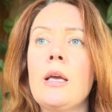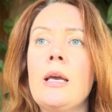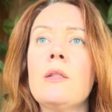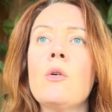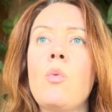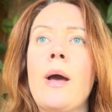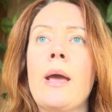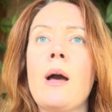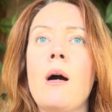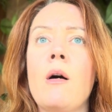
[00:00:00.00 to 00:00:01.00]
in the
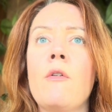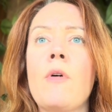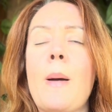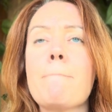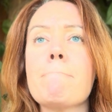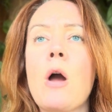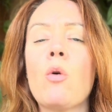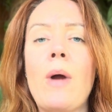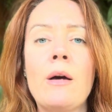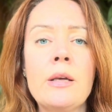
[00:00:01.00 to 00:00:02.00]
way of
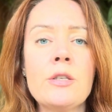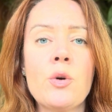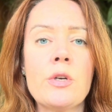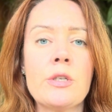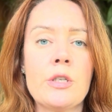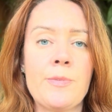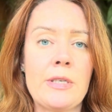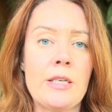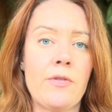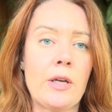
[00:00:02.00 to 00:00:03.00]
around intuition
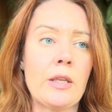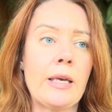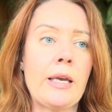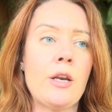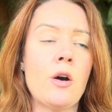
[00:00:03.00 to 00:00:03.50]
specifically.